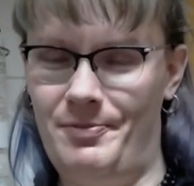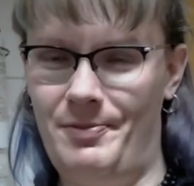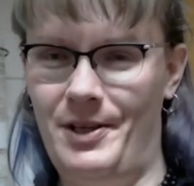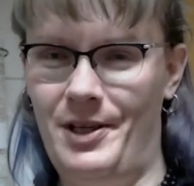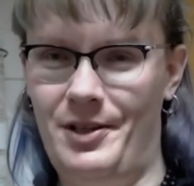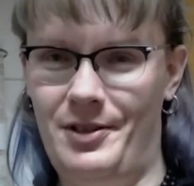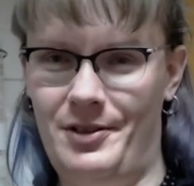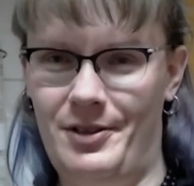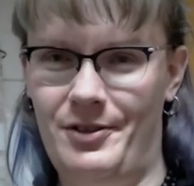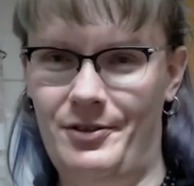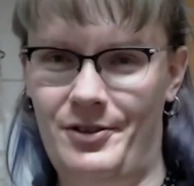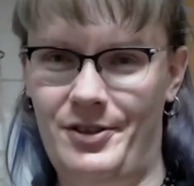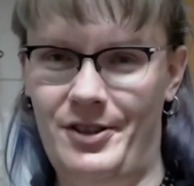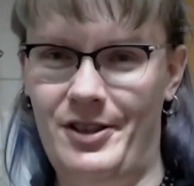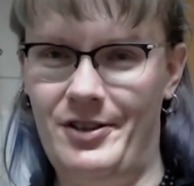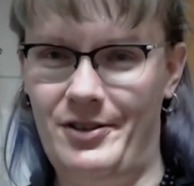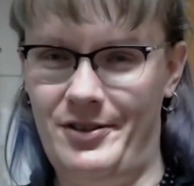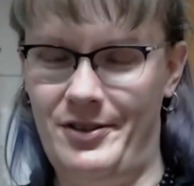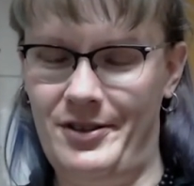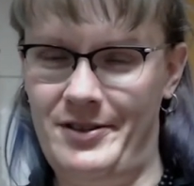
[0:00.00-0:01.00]
on the
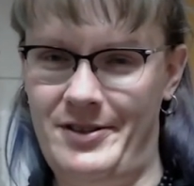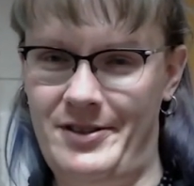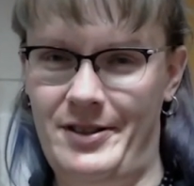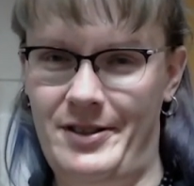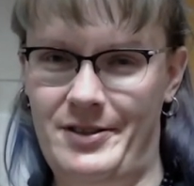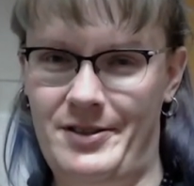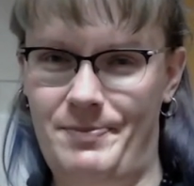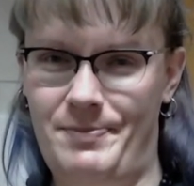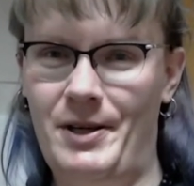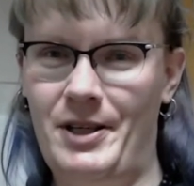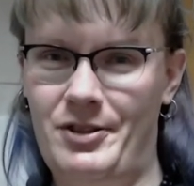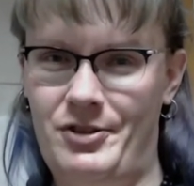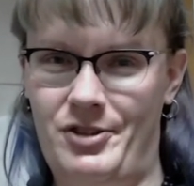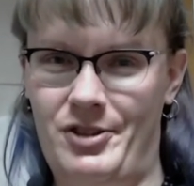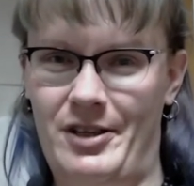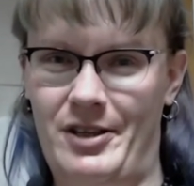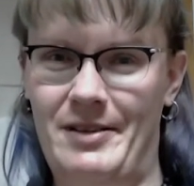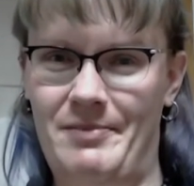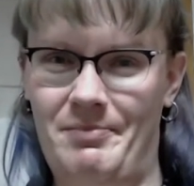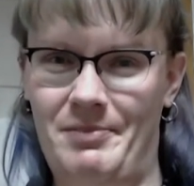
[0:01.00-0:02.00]
autistic
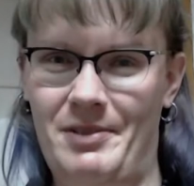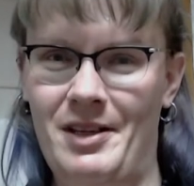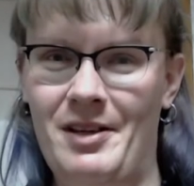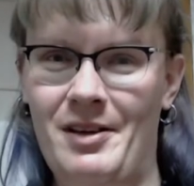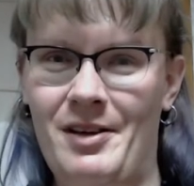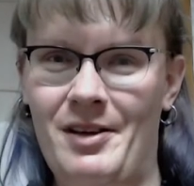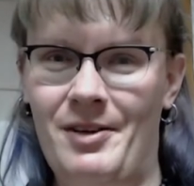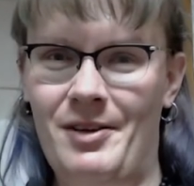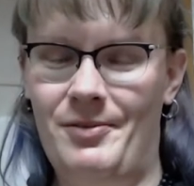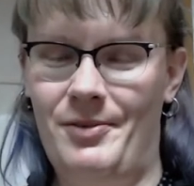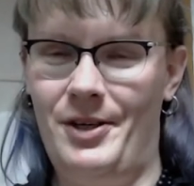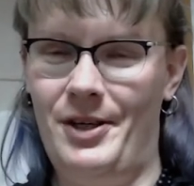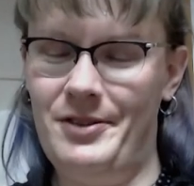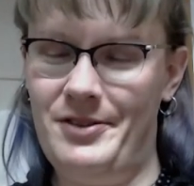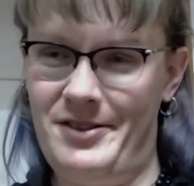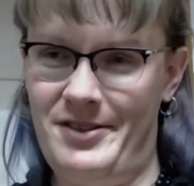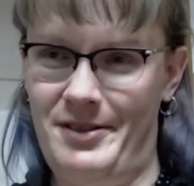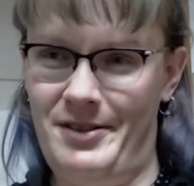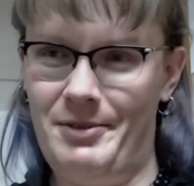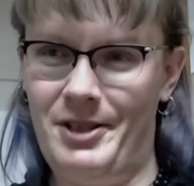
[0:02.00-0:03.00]
spectrum and some
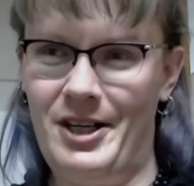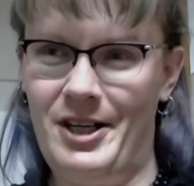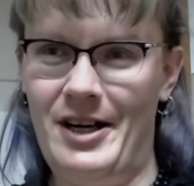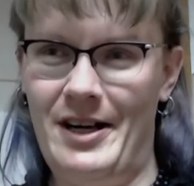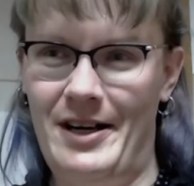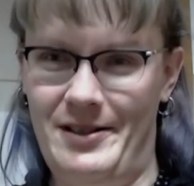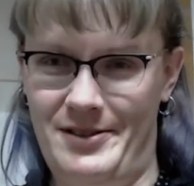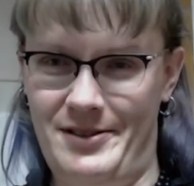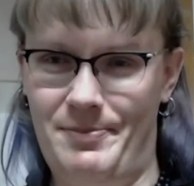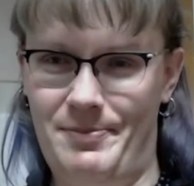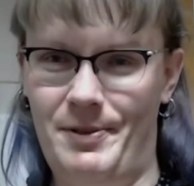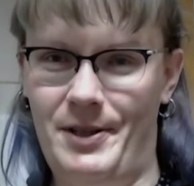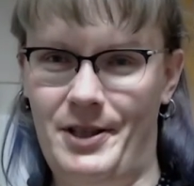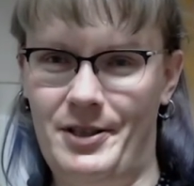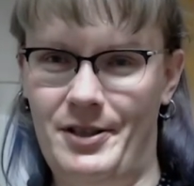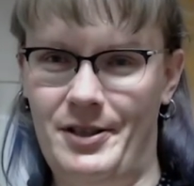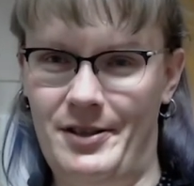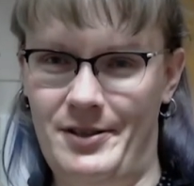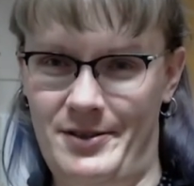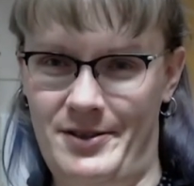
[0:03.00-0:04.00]
rants
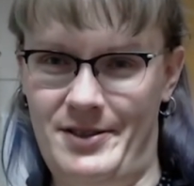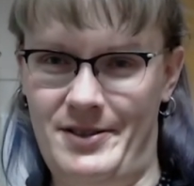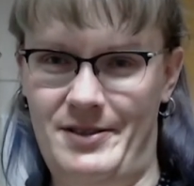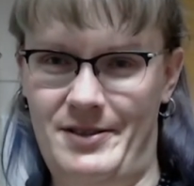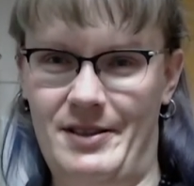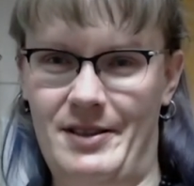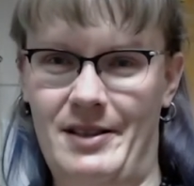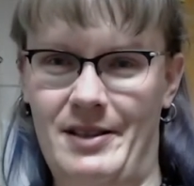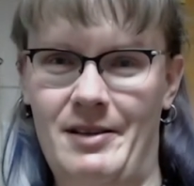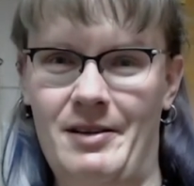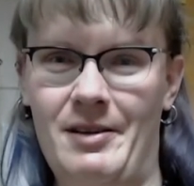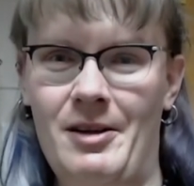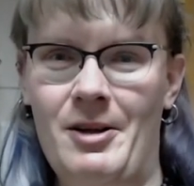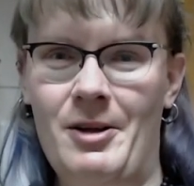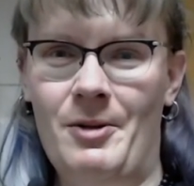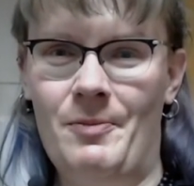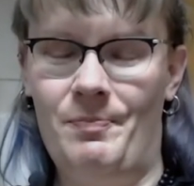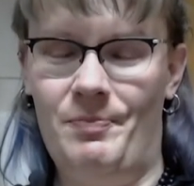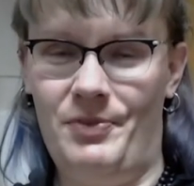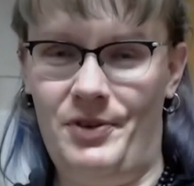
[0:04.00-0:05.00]
because the
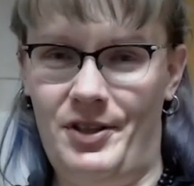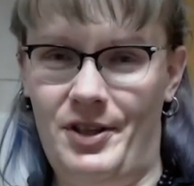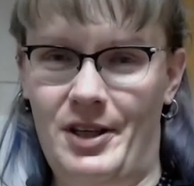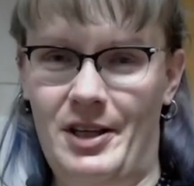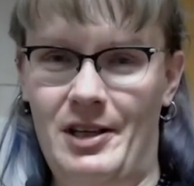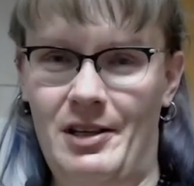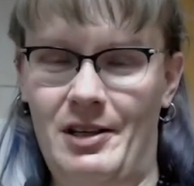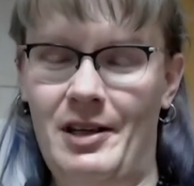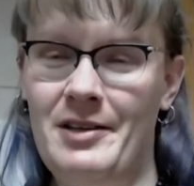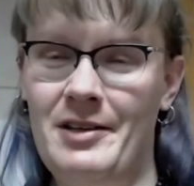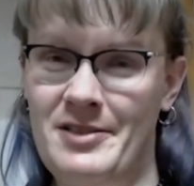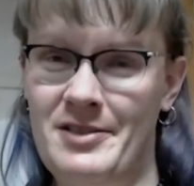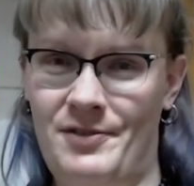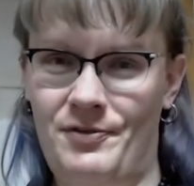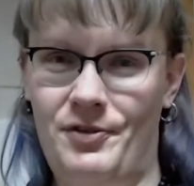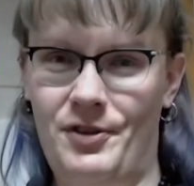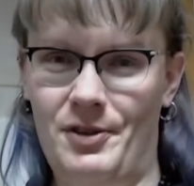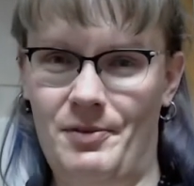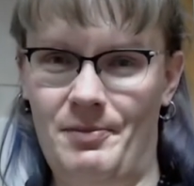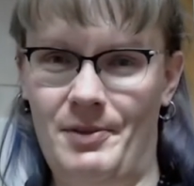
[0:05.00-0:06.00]
last few
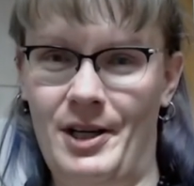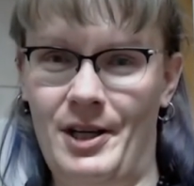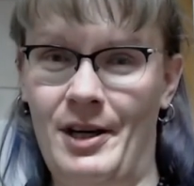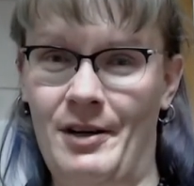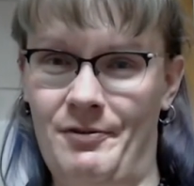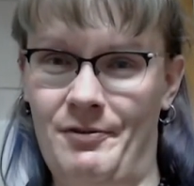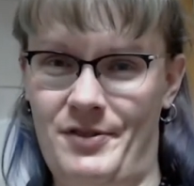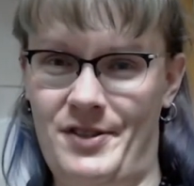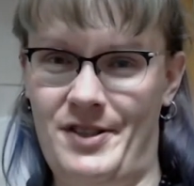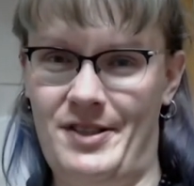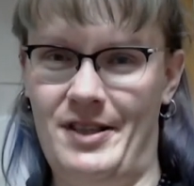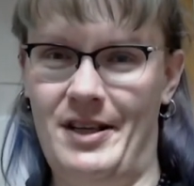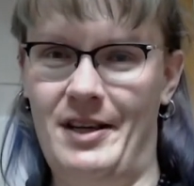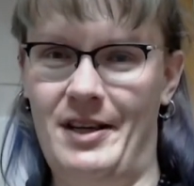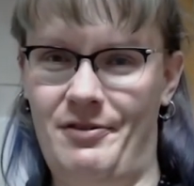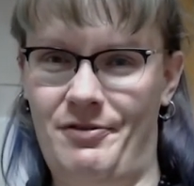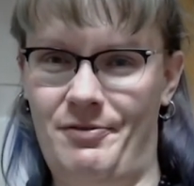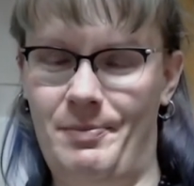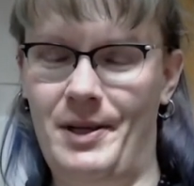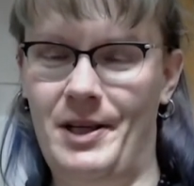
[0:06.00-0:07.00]
months I've
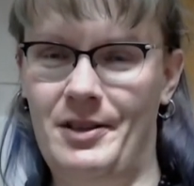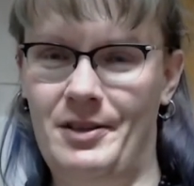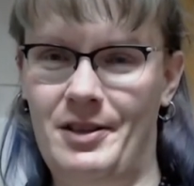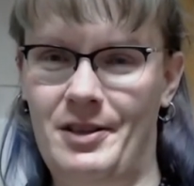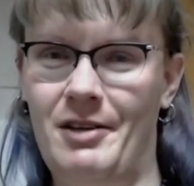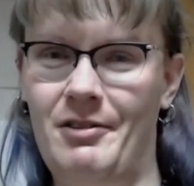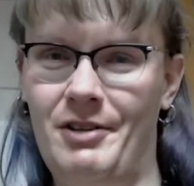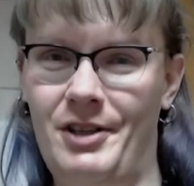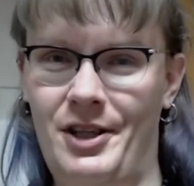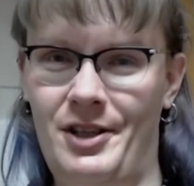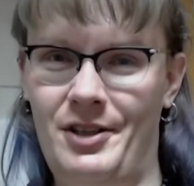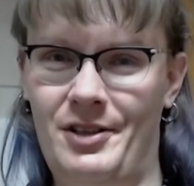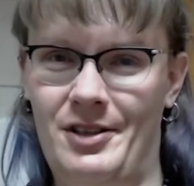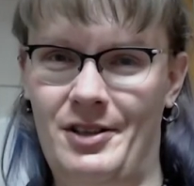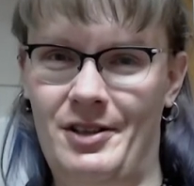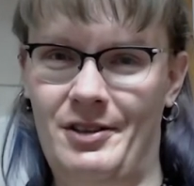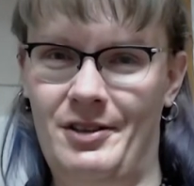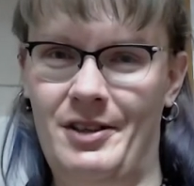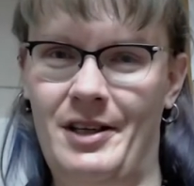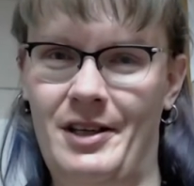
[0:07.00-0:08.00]
been going on
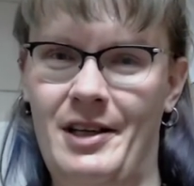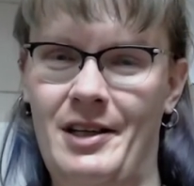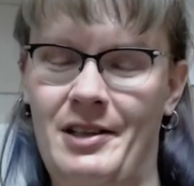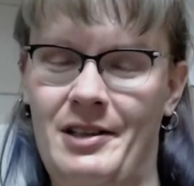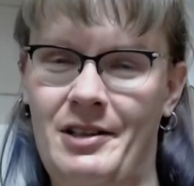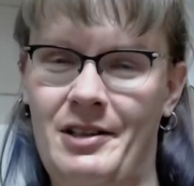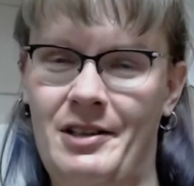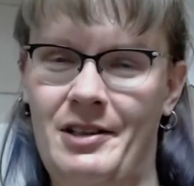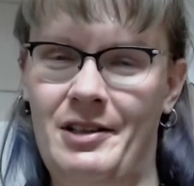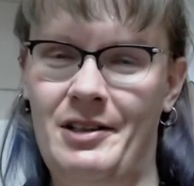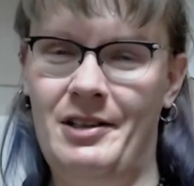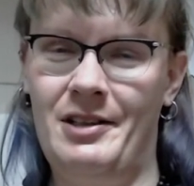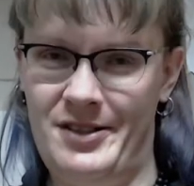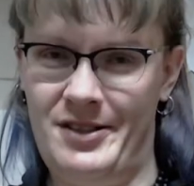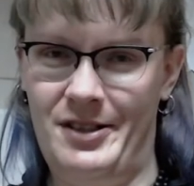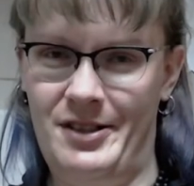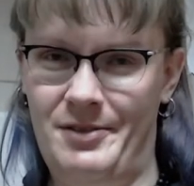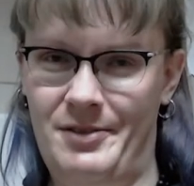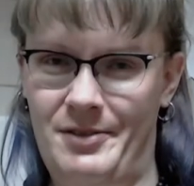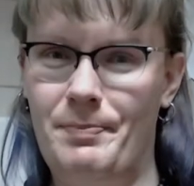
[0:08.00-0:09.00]
a constant
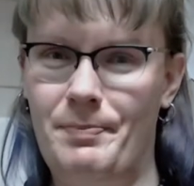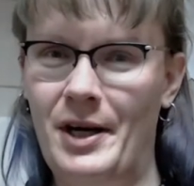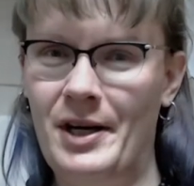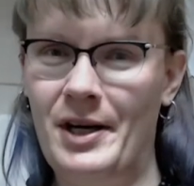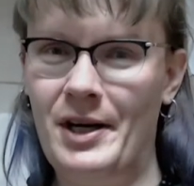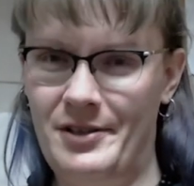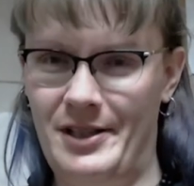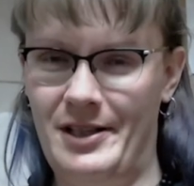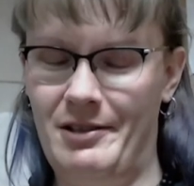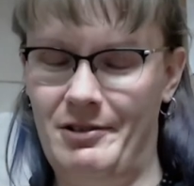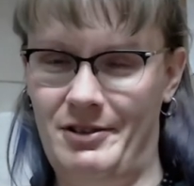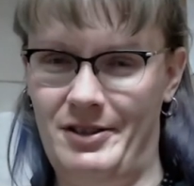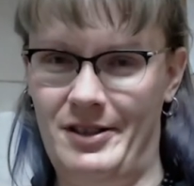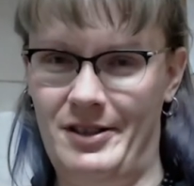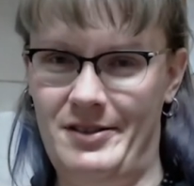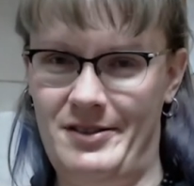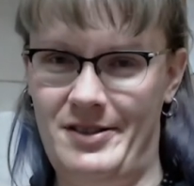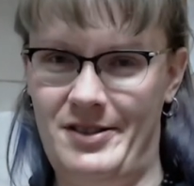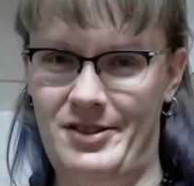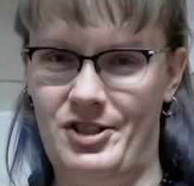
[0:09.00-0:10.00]
burnout and
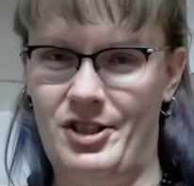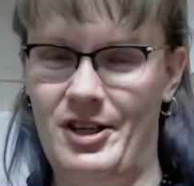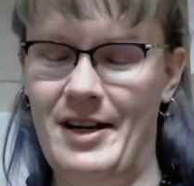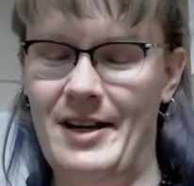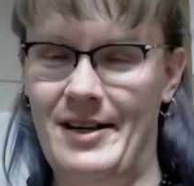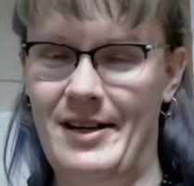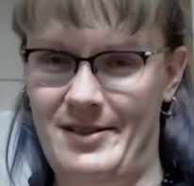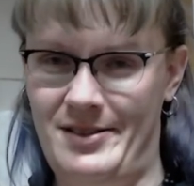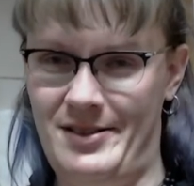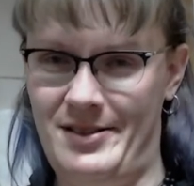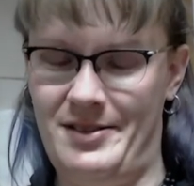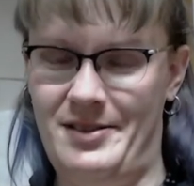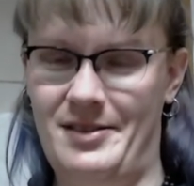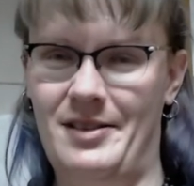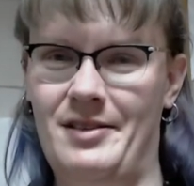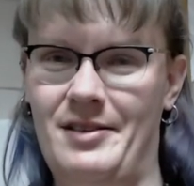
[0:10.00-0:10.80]
stress, and